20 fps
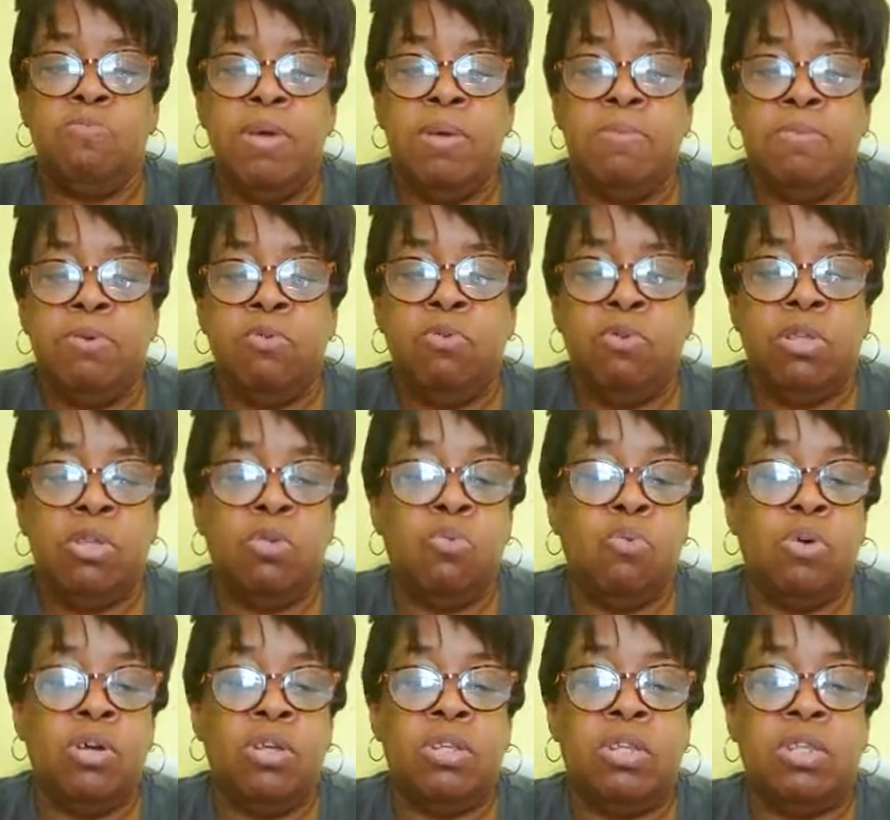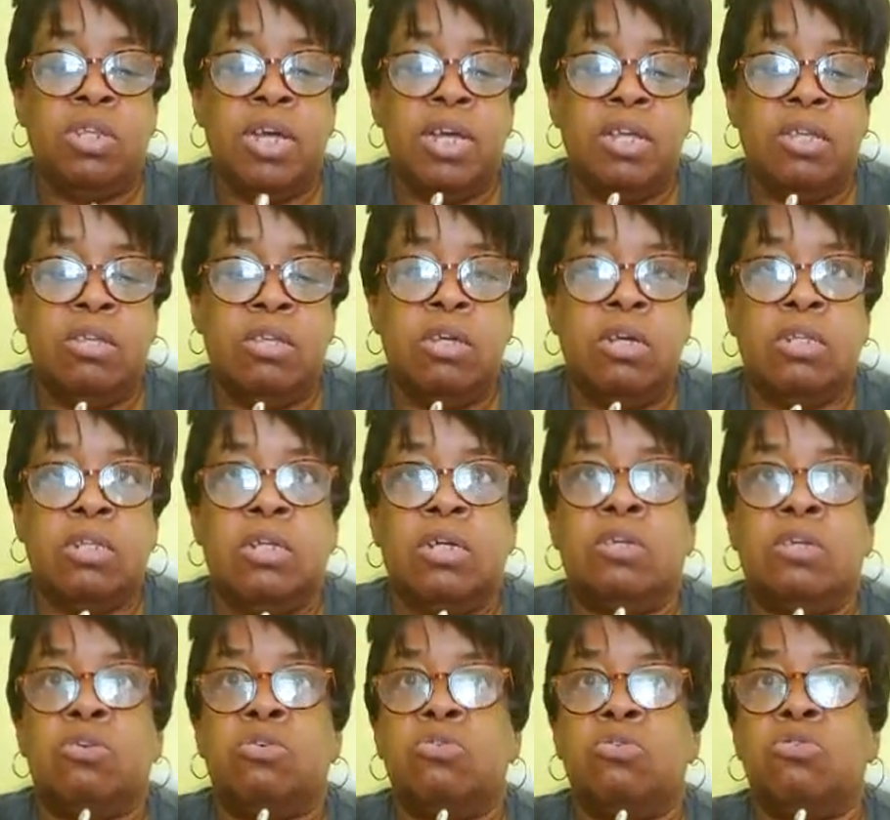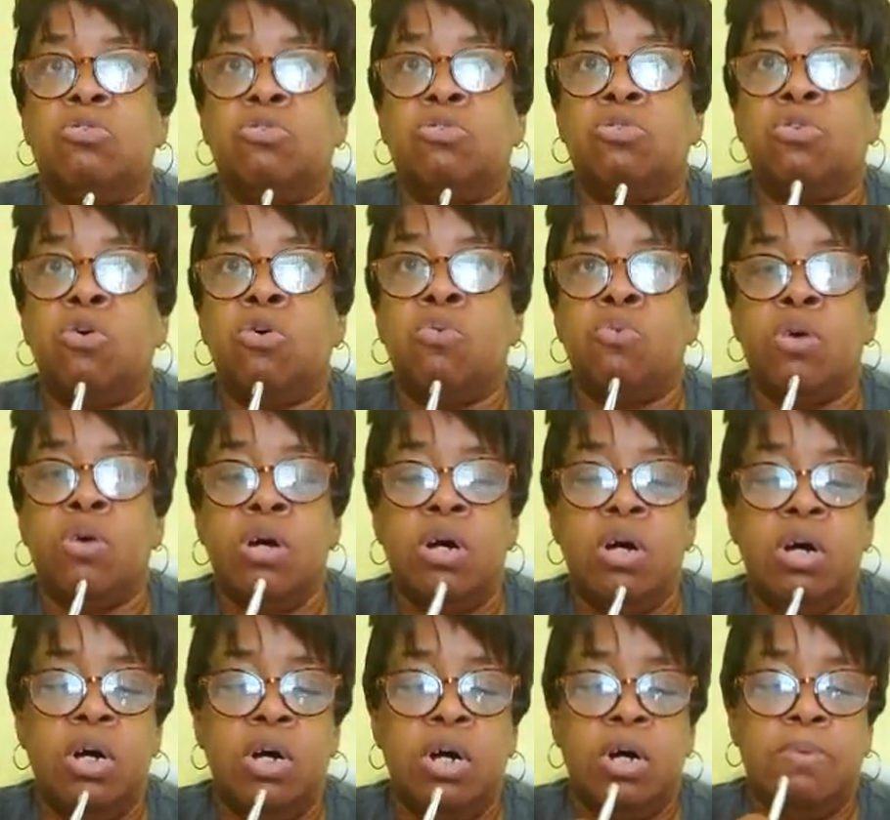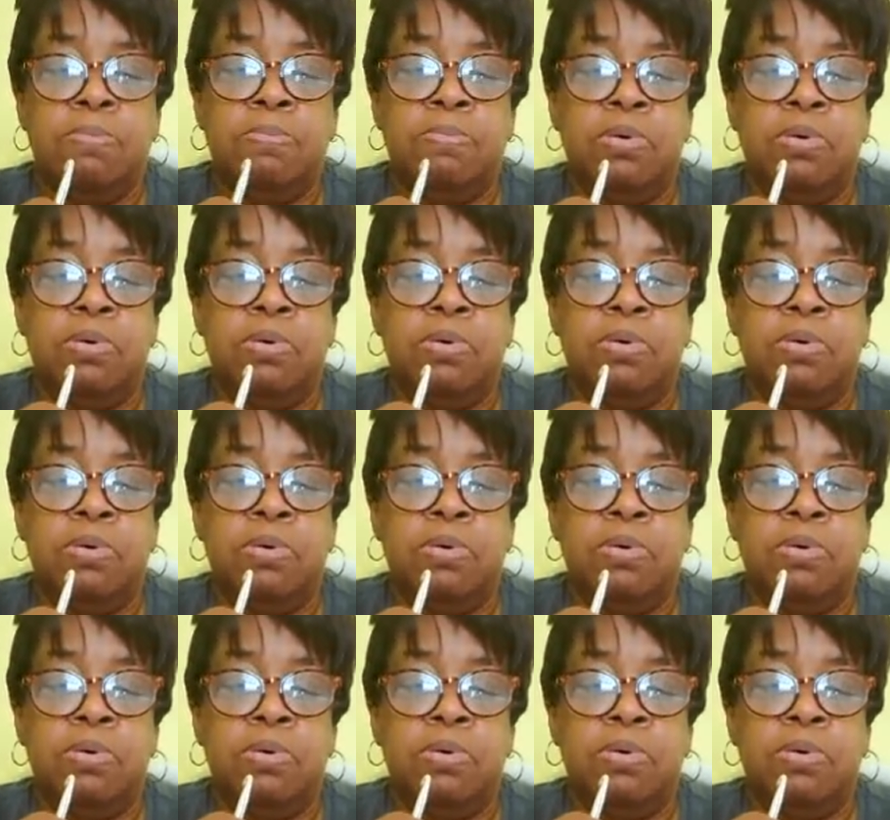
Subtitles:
may be one of the ones that doesn't show up.